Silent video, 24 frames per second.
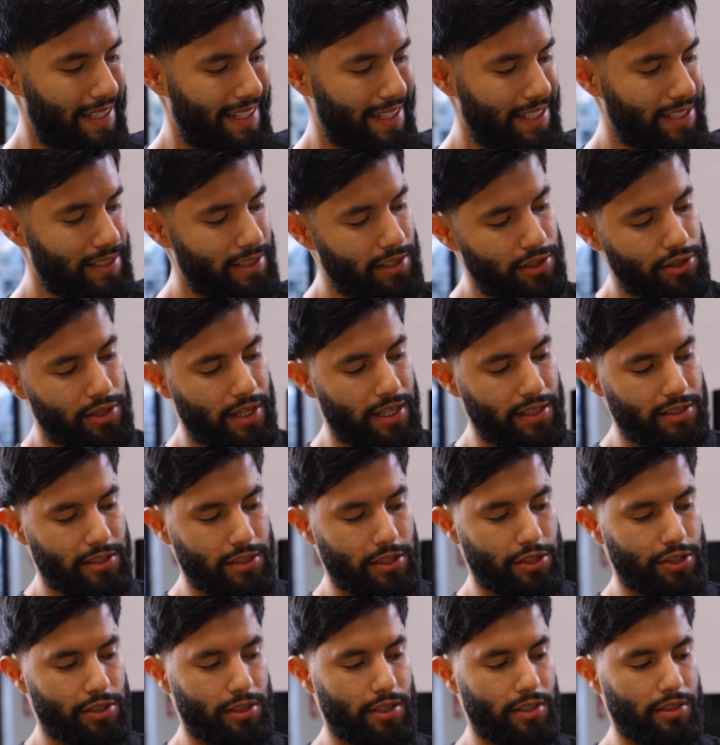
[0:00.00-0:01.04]
easy
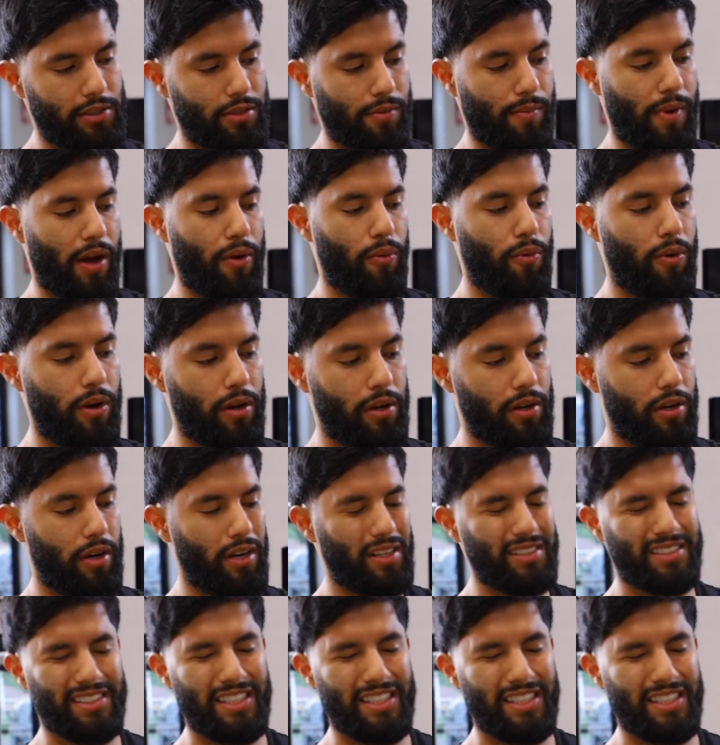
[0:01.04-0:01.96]
transition into my 1 guard.